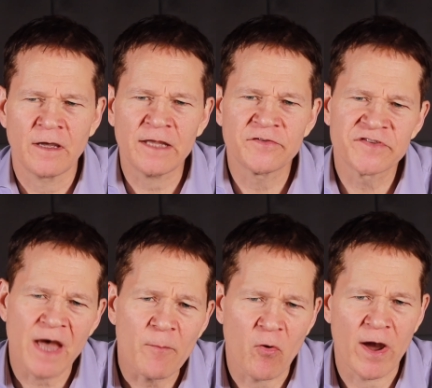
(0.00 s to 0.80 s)
In
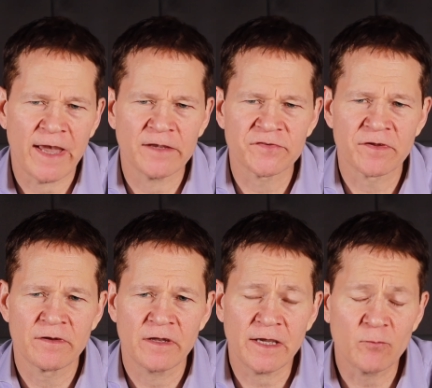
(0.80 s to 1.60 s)
some ways,
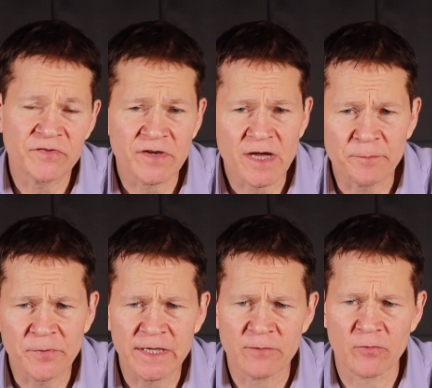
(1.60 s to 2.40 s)
it was a
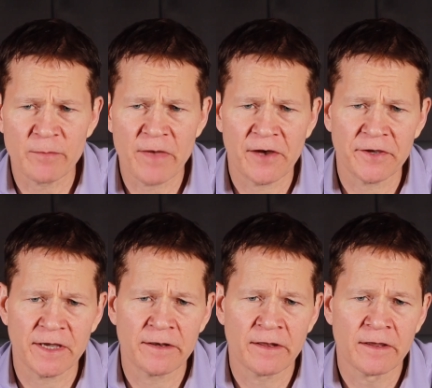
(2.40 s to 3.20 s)
complete
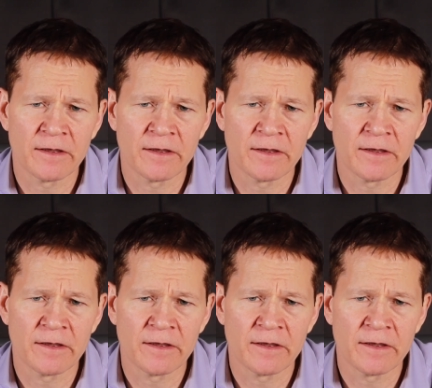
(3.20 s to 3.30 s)
rebellion